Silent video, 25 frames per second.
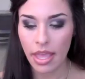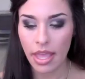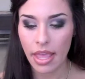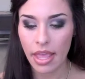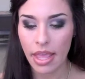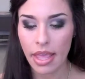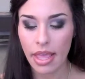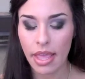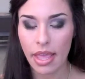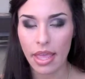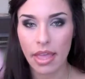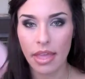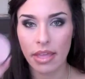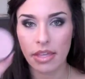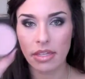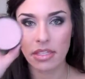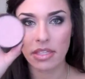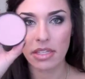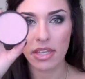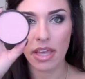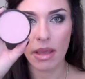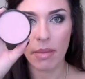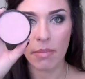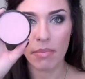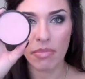And
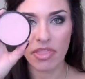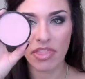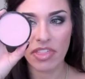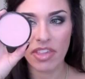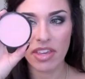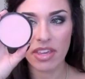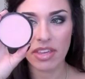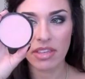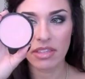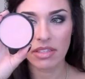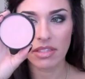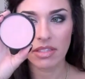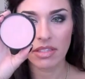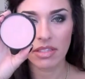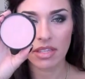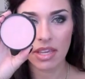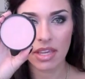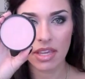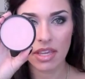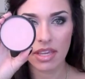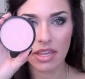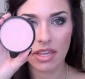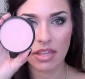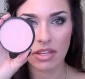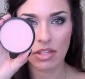this
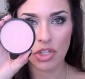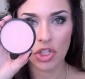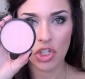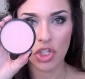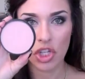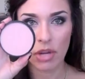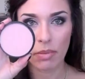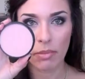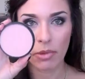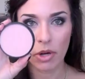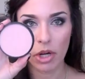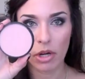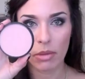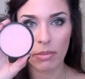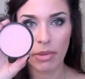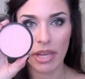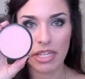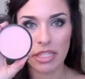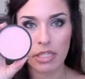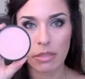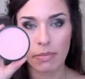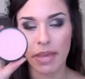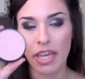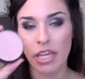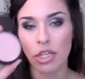is Shimmer by
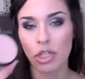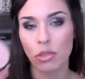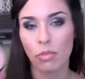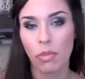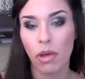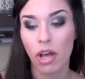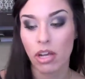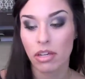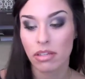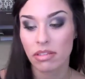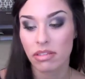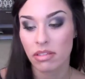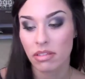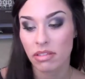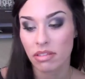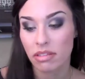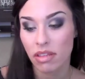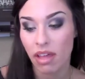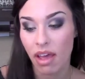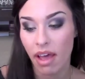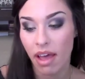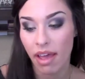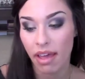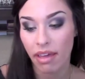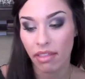Smashbox. It's
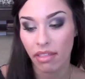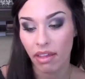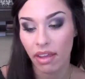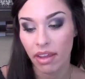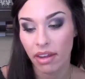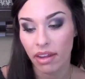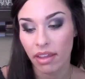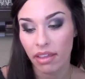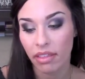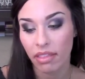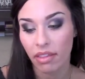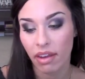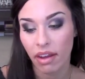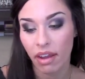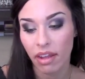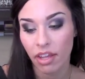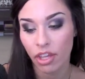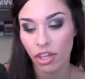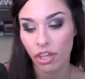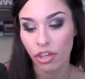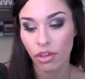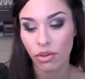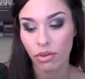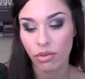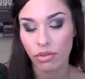the highlighting that I
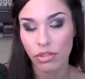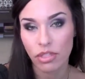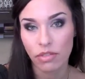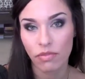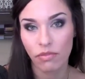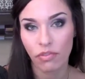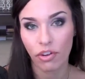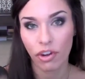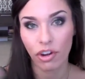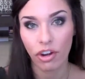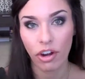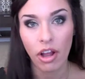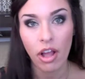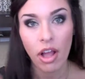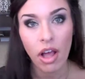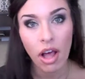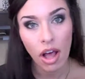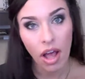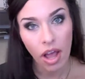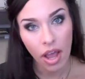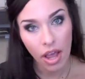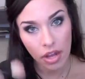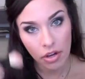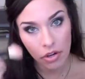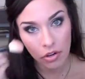use for
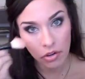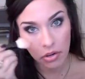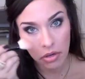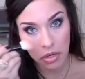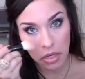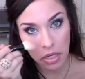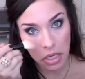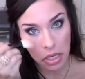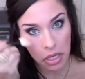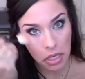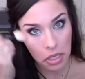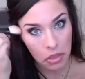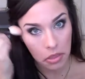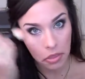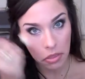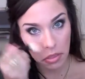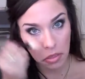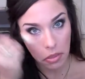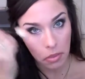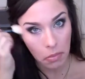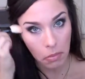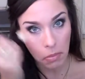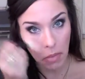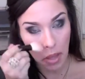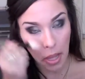underneath
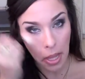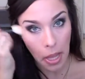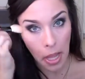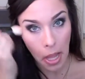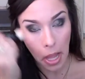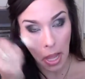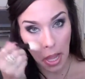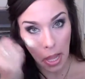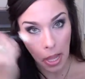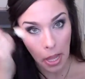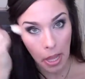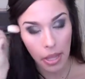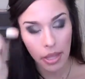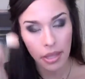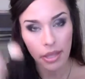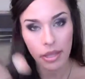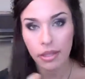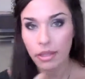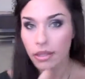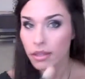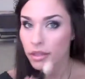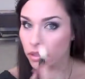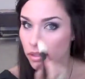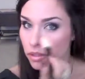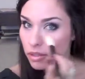my
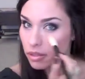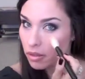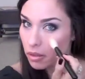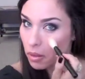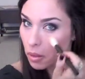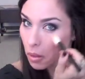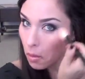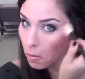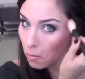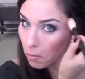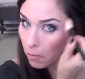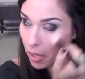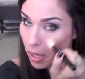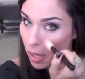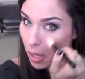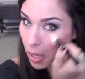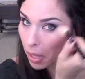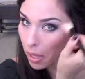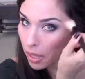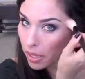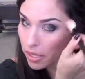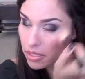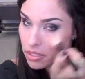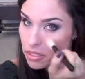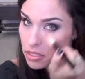
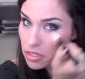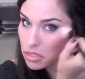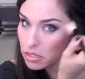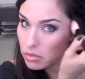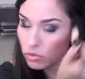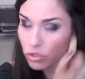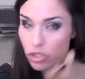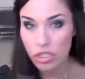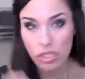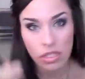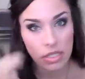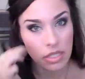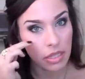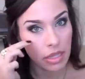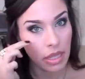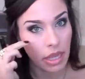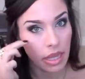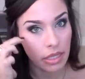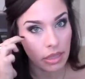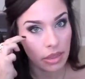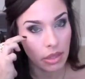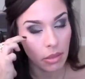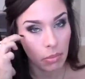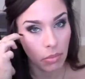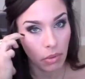eyes, just in
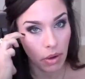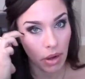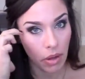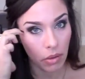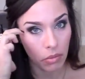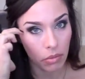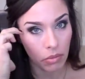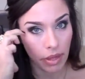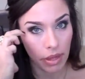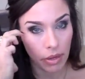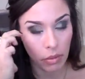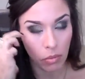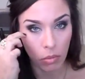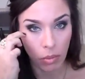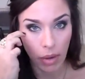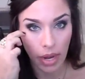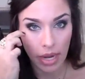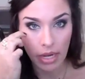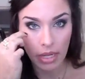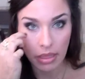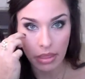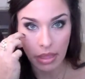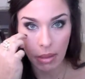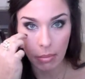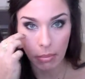like the brow, like
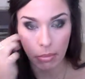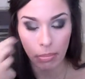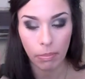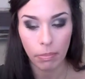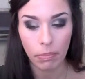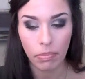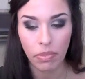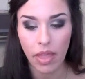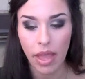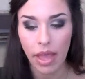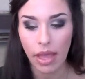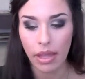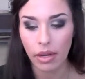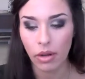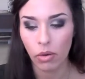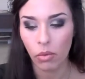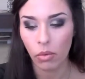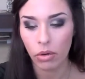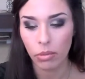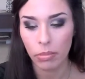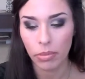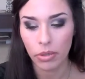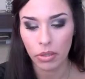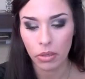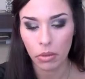right at that
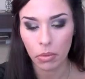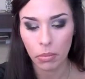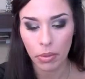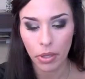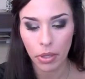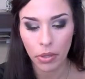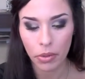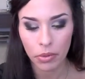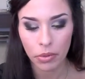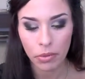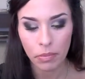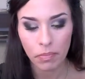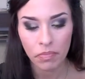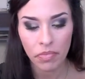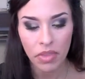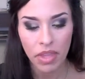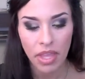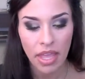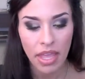orbital bone.